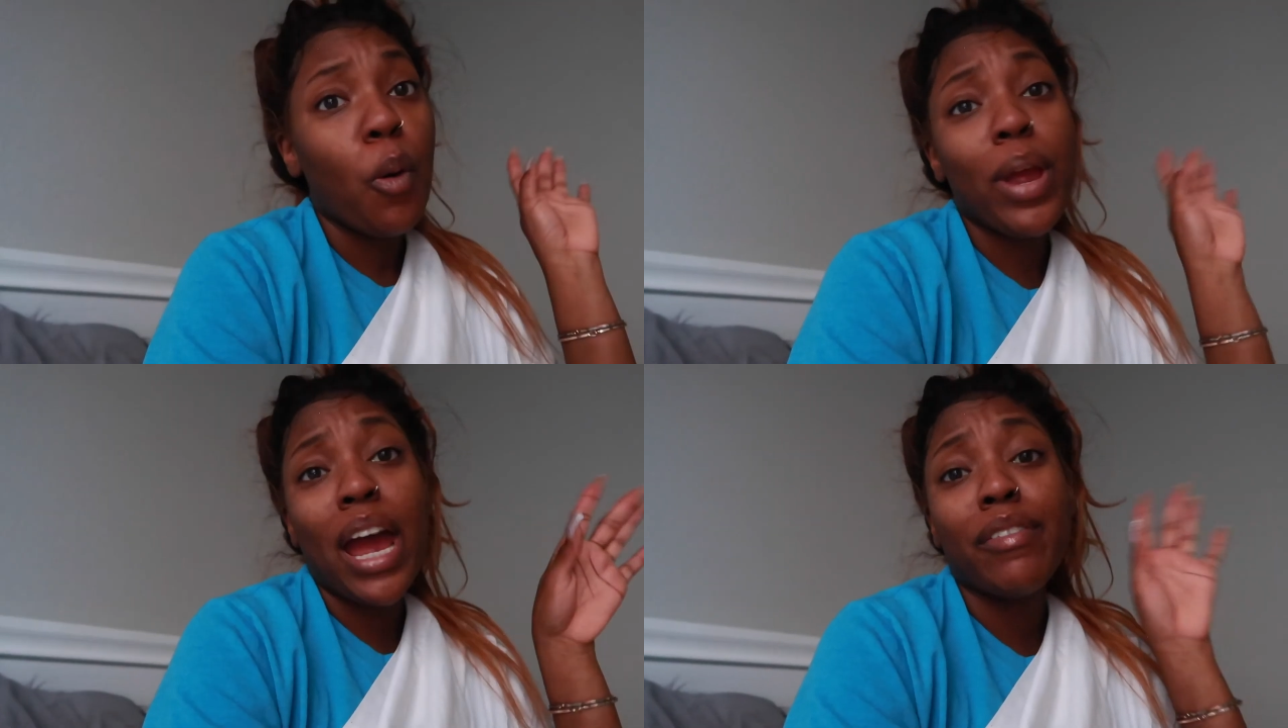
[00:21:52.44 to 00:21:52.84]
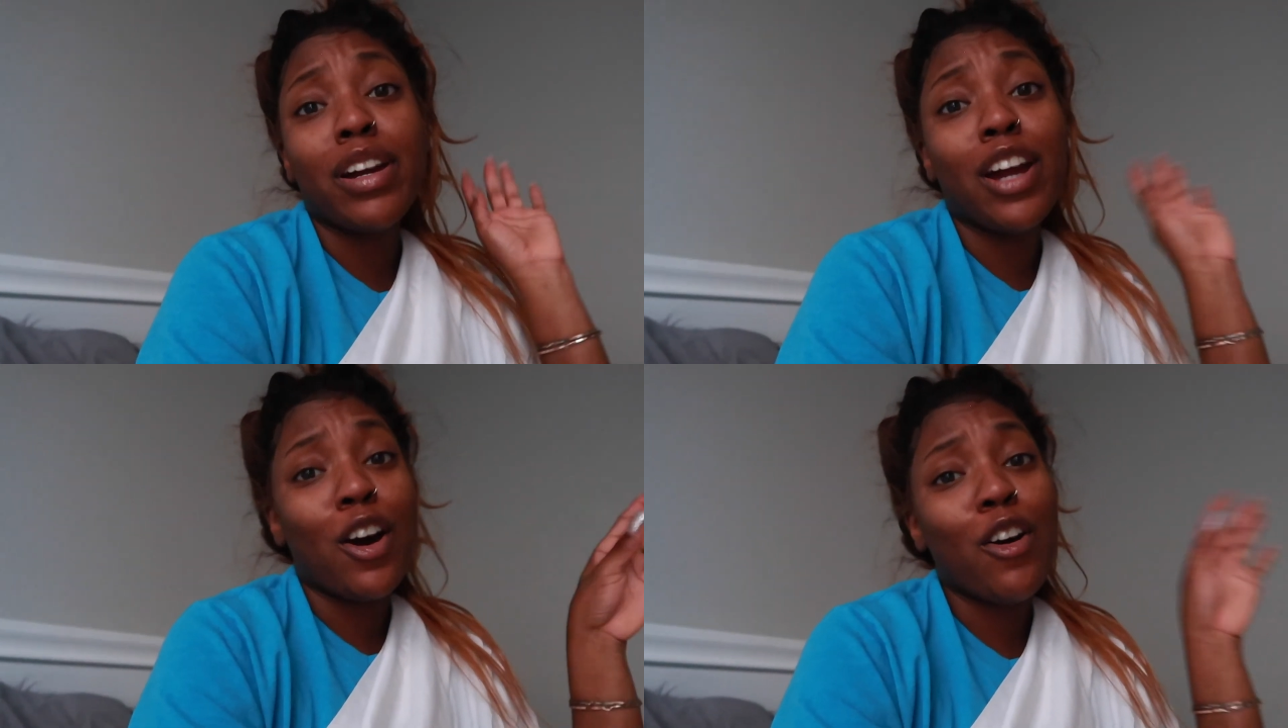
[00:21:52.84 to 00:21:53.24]
We have a
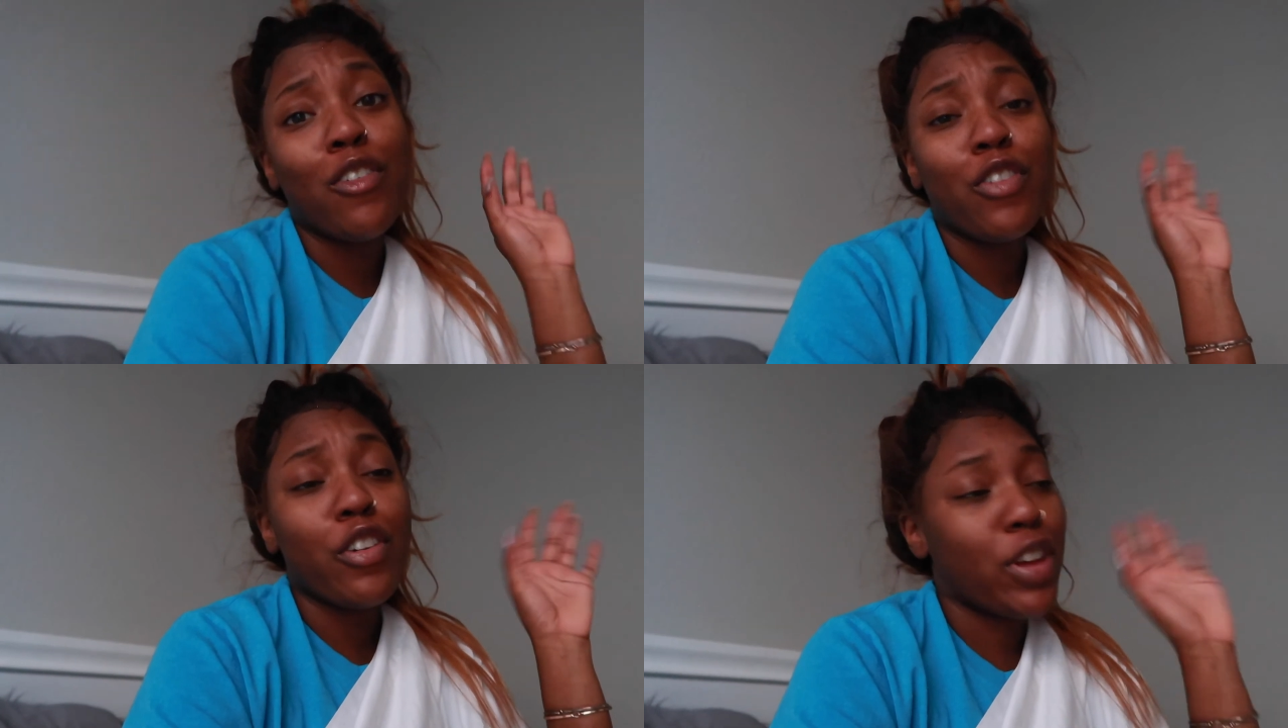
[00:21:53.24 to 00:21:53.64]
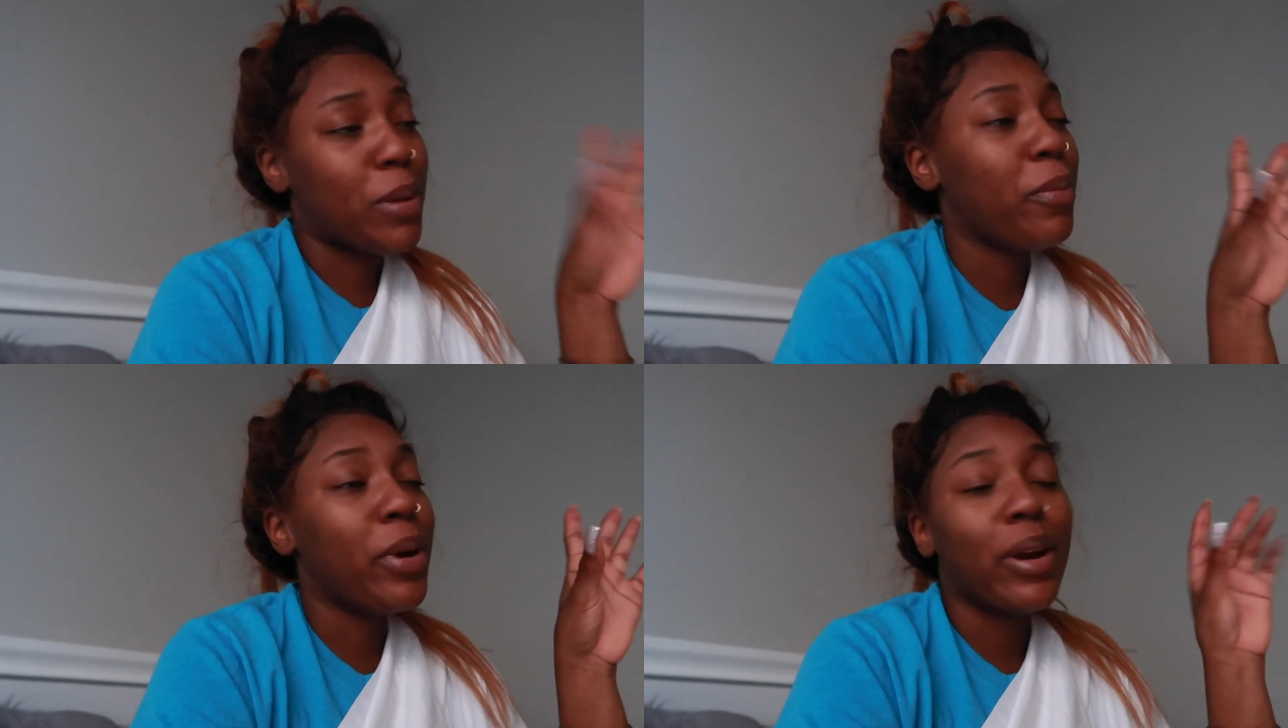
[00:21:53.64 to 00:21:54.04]
goal for
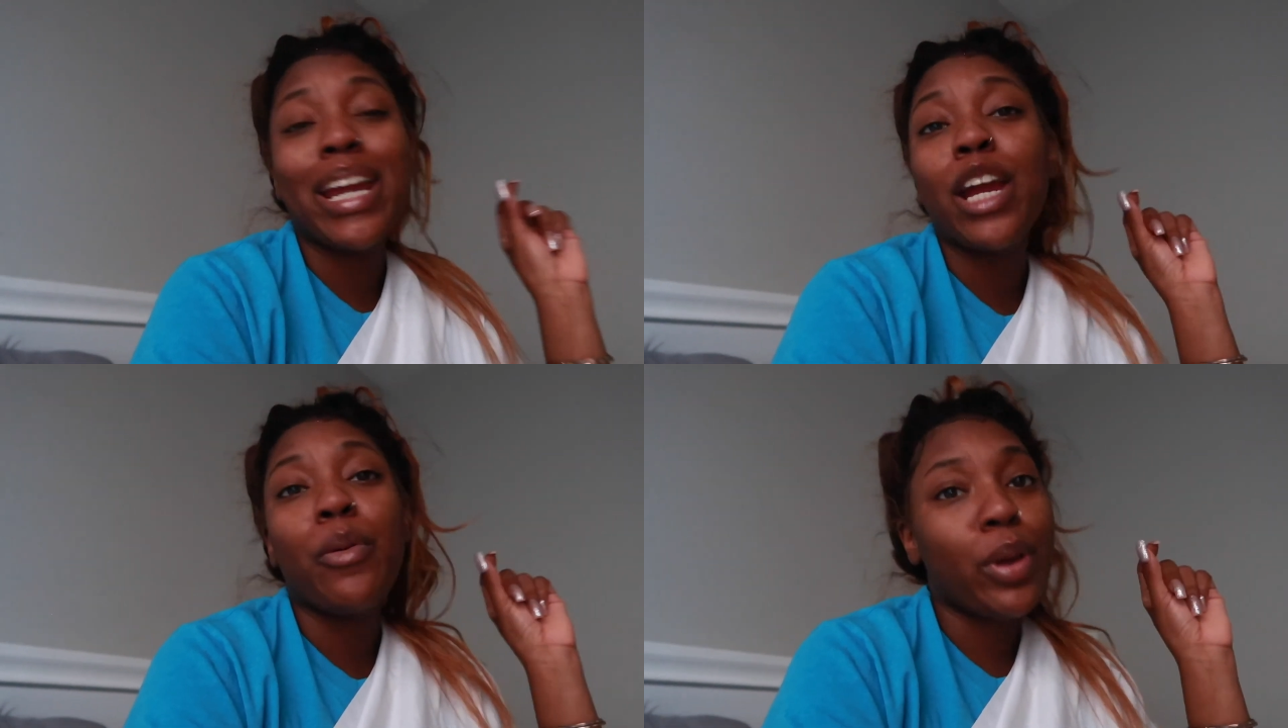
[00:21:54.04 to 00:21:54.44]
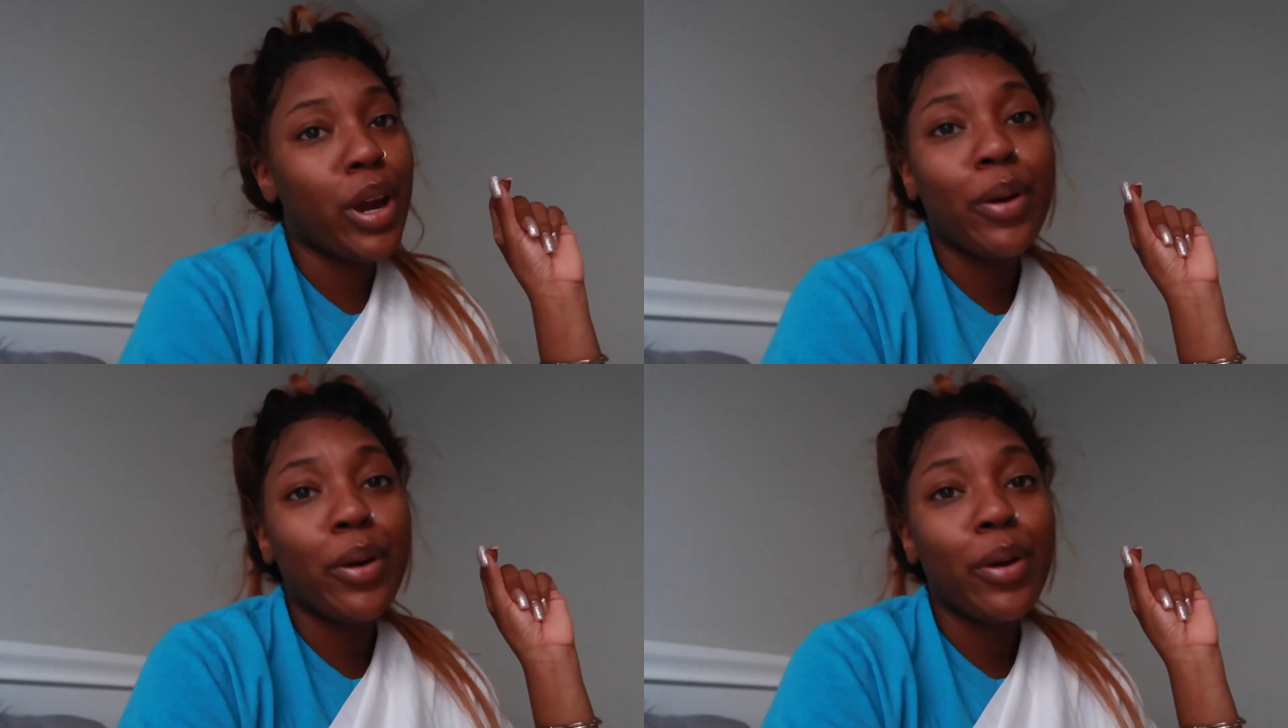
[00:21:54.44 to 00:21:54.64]
February and we are